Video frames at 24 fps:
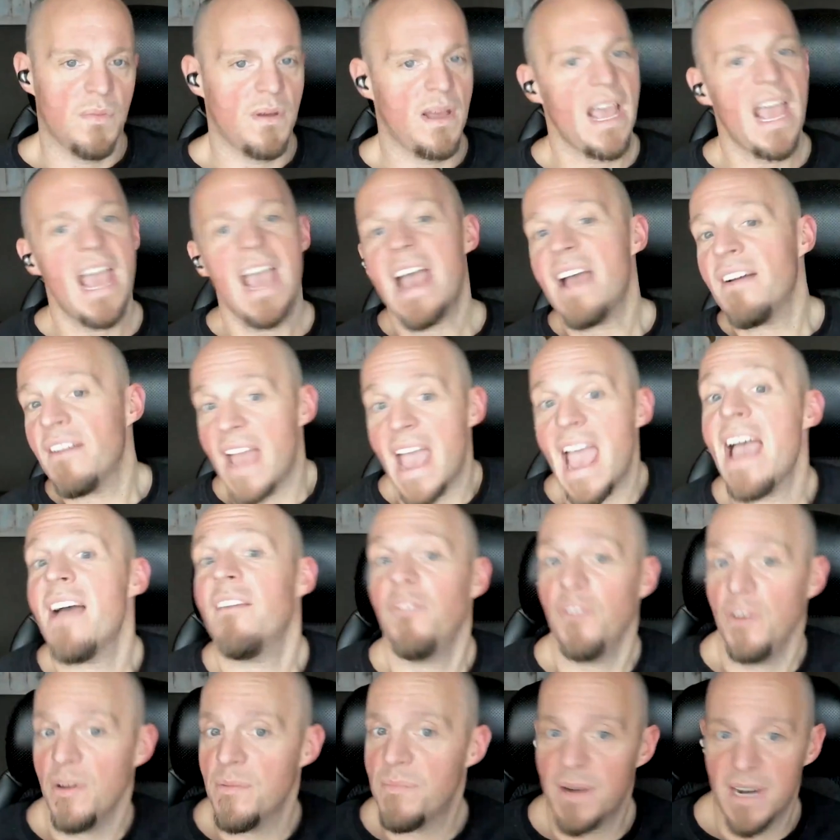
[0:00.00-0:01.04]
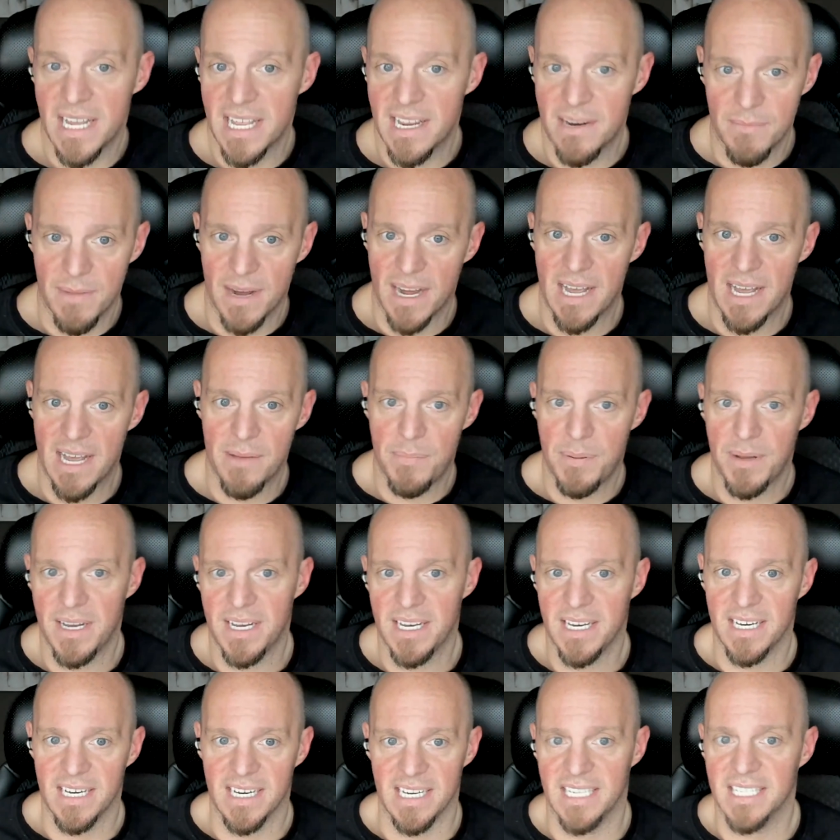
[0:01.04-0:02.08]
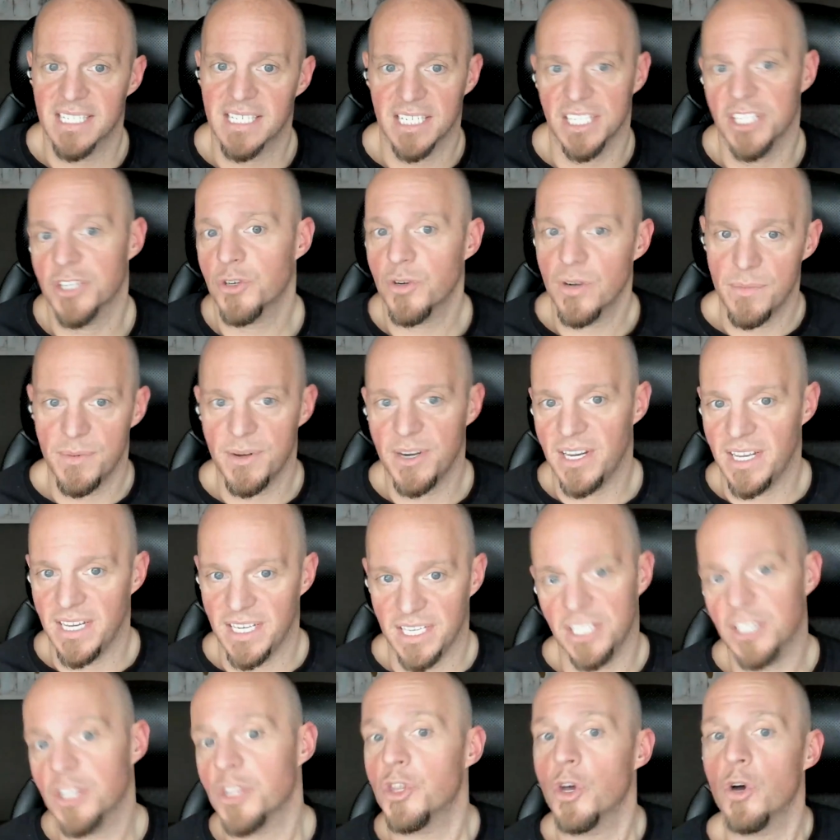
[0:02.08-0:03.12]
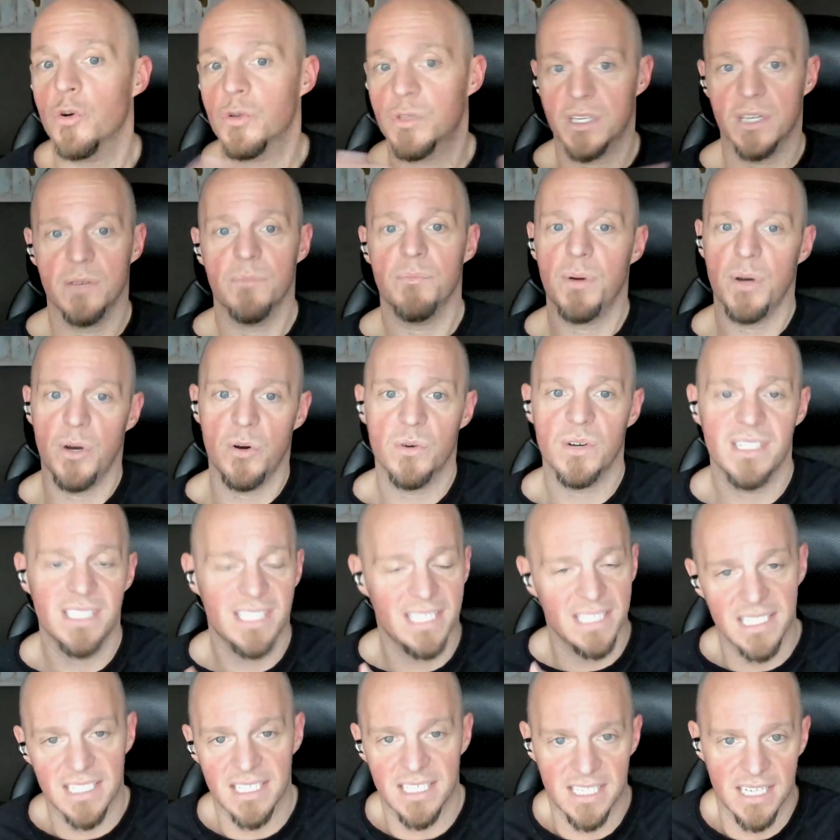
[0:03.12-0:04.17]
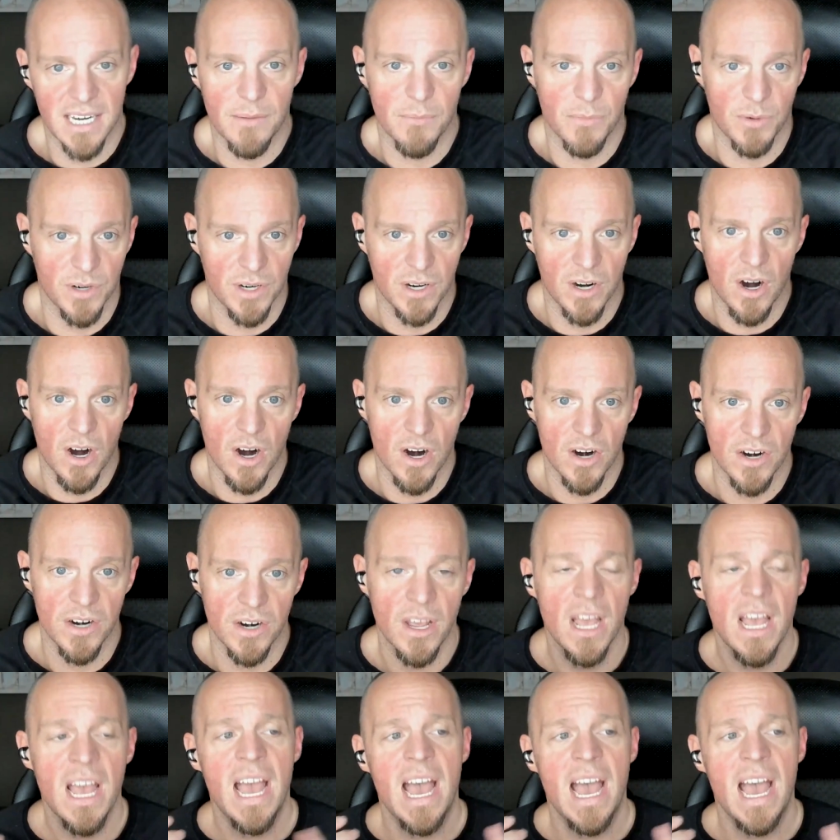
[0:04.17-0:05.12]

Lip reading: everybody, in my opinion, is contributing to those components in some regard.